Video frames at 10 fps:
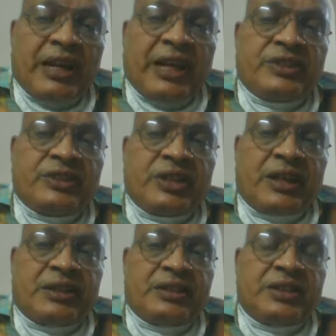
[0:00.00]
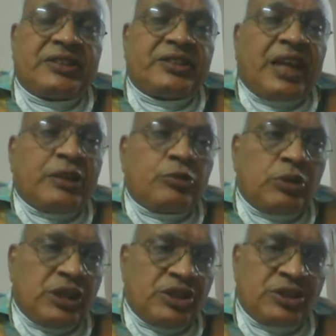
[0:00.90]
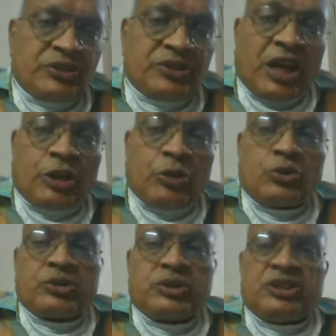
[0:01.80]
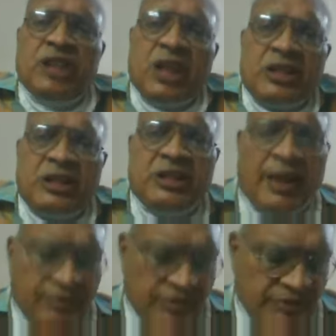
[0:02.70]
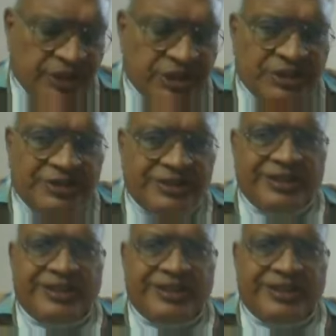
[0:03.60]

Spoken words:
when I say these calculations are used generally everywhere,